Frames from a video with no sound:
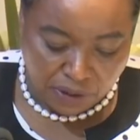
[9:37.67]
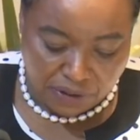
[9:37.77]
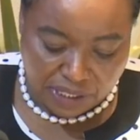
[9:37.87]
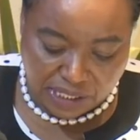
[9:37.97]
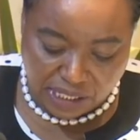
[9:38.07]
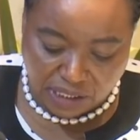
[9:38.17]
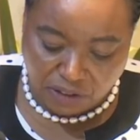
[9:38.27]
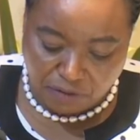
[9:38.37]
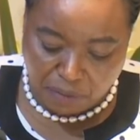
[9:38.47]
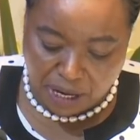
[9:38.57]
On the 6th
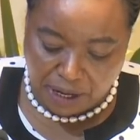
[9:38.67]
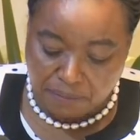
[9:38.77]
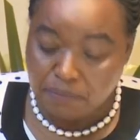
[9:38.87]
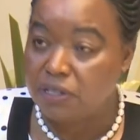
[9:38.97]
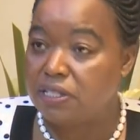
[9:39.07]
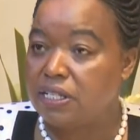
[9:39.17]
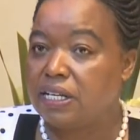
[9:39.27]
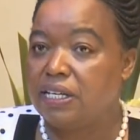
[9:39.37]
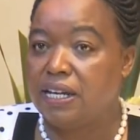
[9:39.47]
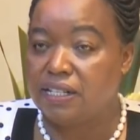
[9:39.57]
of May, President
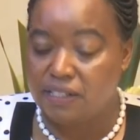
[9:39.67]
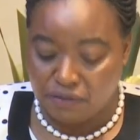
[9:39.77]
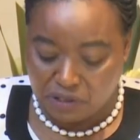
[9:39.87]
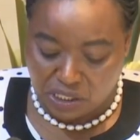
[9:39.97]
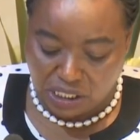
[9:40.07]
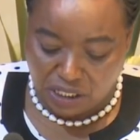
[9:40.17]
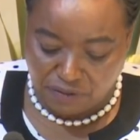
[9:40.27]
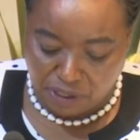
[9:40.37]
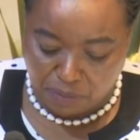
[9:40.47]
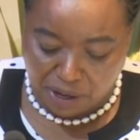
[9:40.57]
Kenyatta
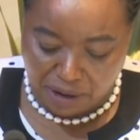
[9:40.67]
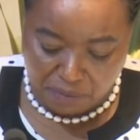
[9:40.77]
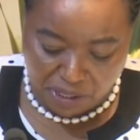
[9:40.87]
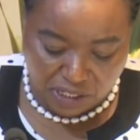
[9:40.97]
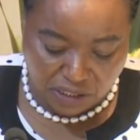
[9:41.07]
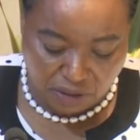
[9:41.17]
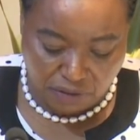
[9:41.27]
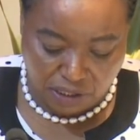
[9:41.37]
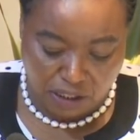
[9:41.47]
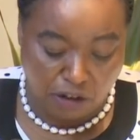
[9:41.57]
received the Prime Minister of
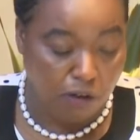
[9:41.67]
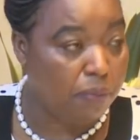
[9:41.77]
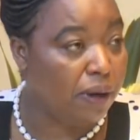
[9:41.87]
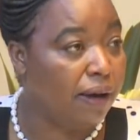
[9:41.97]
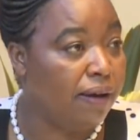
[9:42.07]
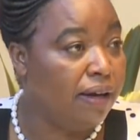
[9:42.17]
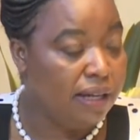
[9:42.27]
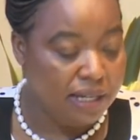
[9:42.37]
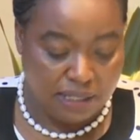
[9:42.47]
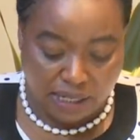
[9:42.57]
Ethiopia,
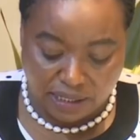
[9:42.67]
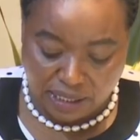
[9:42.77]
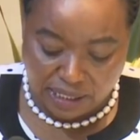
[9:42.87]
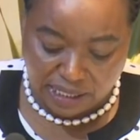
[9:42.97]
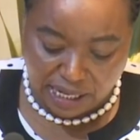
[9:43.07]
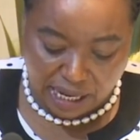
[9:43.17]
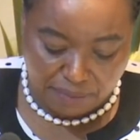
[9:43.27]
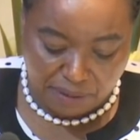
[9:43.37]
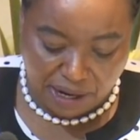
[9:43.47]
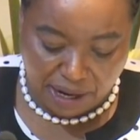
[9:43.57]
His Excellency
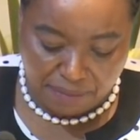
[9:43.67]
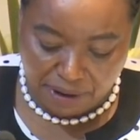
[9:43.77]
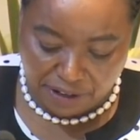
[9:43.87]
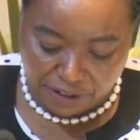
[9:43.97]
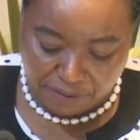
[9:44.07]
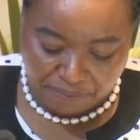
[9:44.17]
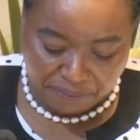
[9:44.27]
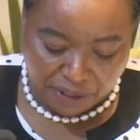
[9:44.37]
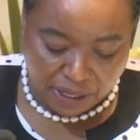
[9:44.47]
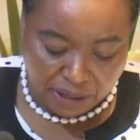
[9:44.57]
Abiy Ahmed.
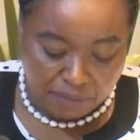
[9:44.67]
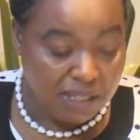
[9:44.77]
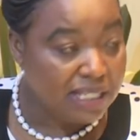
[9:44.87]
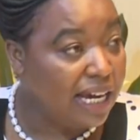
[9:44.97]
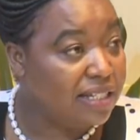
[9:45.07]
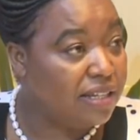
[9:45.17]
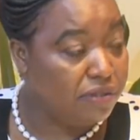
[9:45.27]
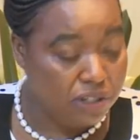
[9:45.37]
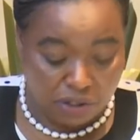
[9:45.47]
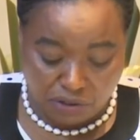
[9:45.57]
Besides the
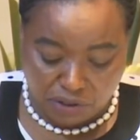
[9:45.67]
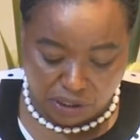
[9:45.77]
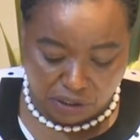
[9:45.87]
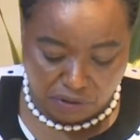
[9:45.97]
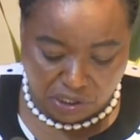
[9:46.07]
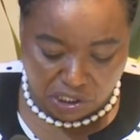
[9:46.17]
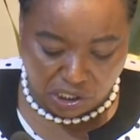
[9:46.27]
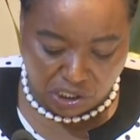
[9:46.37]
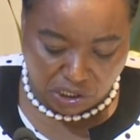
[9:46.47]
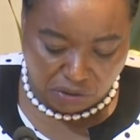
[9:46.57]
regional security
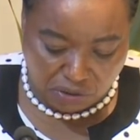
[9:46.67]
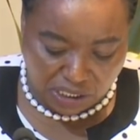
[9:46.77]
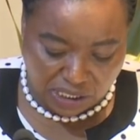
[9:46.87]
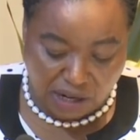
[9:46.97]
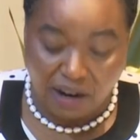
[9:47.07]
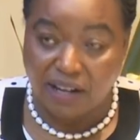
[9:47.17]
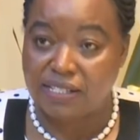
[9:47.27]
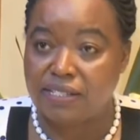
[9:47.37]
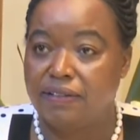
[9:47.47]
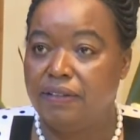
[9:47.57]
issues
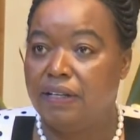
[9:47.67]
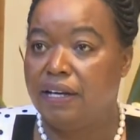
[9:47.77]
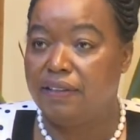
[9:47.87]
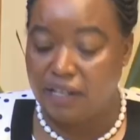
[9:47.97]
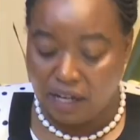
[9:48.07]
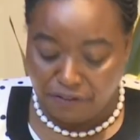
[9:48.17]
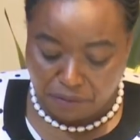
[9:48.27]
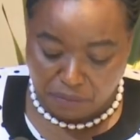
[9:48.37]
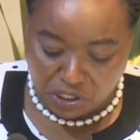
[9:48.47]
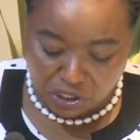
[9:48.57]
discussed, and the
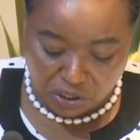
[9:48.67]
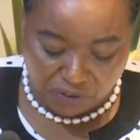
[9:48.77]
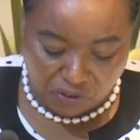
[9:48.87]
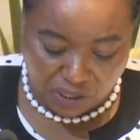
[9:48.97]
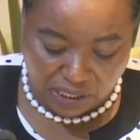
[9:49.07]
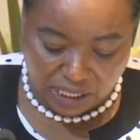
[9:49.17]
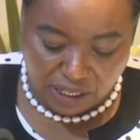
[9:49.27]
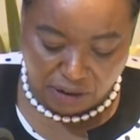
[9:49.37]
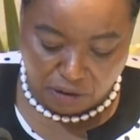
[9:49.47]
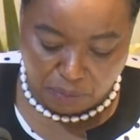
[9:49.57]
reaffirmation of
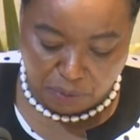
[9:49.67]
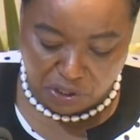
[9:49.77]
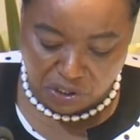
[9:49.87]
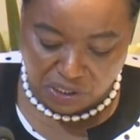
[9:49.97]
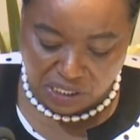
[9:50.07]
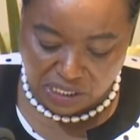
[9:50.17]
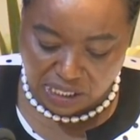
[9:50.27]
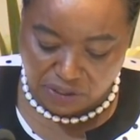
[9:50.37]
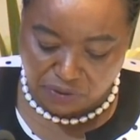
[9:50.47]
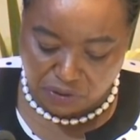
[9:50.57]
strengthening cooperation in
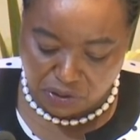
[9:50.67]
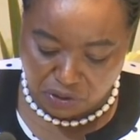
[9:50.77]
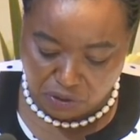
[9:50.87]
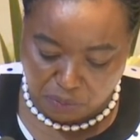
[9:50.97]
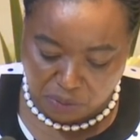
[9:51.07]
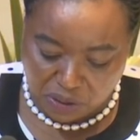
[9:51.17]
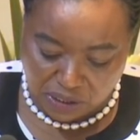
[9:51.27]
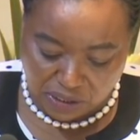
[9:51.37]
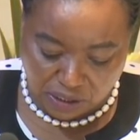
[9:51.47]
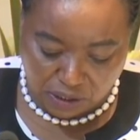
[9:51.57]
search for regional peace
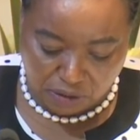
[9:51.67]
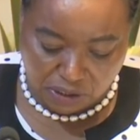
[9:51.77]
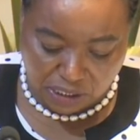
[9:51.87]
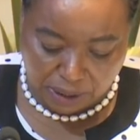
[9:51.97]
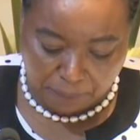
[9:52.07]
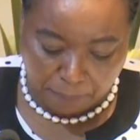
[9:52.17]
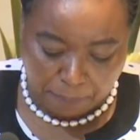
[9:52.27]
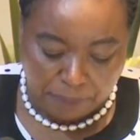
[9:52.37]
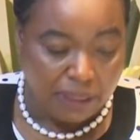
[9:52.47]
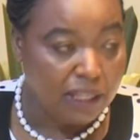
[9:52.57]
and security,
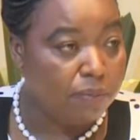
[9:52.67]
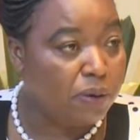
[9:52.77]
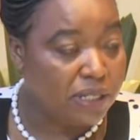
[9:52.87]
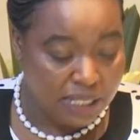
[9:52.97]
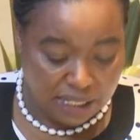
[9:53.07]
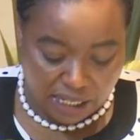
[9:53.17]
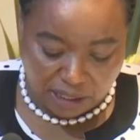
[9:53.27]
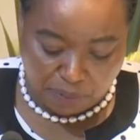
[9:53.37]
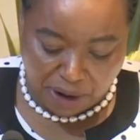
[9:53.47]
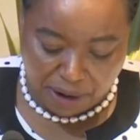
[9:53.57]
the President and
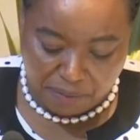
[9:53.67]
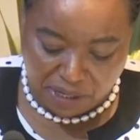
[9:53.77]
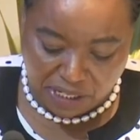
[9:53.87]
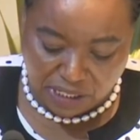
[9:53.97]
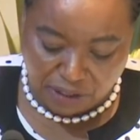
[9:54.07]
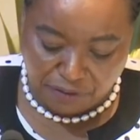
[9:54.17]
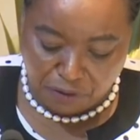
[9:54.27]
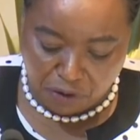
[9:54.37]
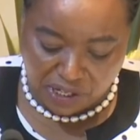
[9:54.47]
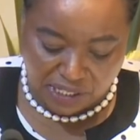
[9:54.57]
the Prime Minister
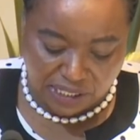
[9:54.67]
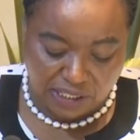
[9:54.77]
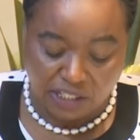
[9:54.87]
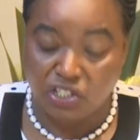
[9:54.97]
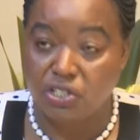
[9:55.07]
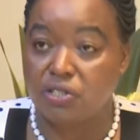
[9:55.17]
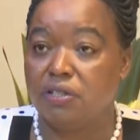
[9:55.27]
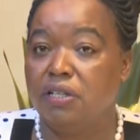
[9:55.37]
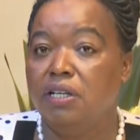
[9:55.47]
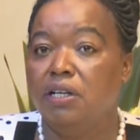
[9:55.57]
focused
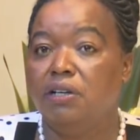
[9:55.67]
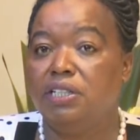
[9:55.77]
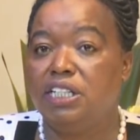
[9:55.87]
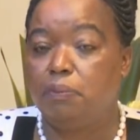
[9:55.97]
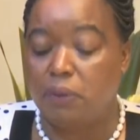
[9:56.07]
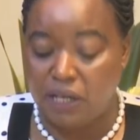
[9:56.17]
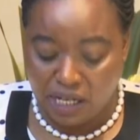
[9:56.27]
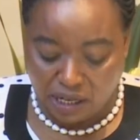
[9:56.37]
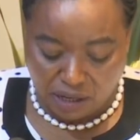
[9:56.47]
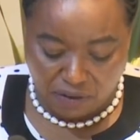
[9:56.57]
attention on
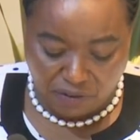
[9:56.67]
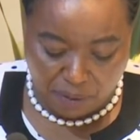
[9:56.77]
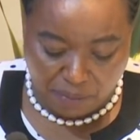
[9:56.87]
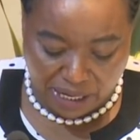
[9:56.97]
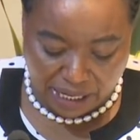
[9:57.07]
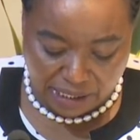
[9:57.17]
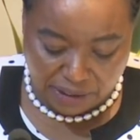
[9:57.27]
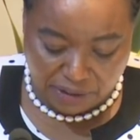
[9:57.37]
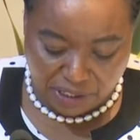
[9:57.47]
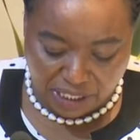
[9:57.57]
deepening of our
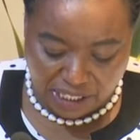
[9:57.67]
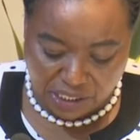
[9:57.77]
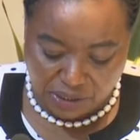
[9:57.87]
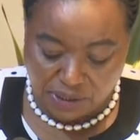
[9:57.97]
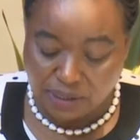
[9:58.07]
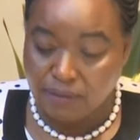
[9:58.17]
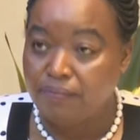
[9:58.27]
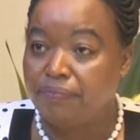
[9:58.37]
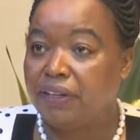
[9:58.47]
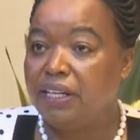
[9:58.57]
bilateral relations
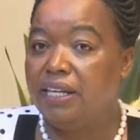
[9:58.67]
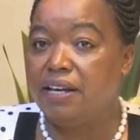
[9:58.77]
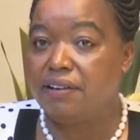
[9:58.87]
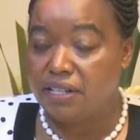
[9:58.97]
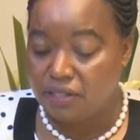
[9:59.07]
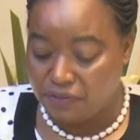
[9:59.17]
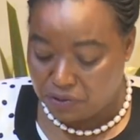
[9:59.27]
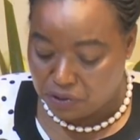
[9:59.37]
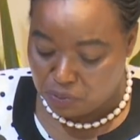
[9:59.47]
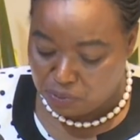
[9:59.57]
in areas of
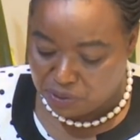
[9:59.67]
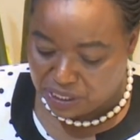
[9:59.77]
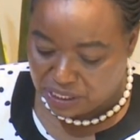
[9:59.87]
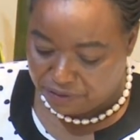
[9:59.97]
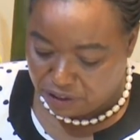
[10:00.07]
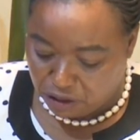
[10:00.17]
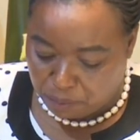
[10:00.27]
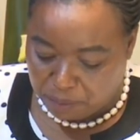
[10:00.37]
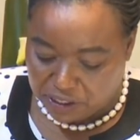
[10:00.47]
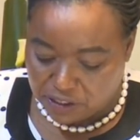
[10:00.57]
cross-border
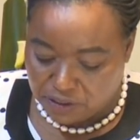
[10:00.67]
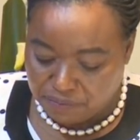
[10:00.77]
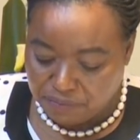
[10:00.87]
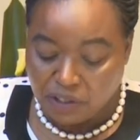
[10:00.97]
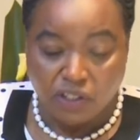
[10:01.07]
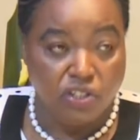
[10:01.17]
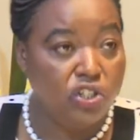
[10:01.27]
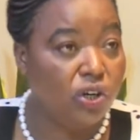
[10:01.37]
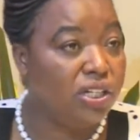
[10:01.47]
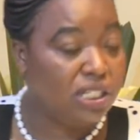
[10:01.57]
development,
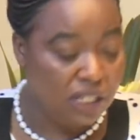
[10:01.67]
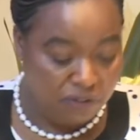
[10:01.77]
joint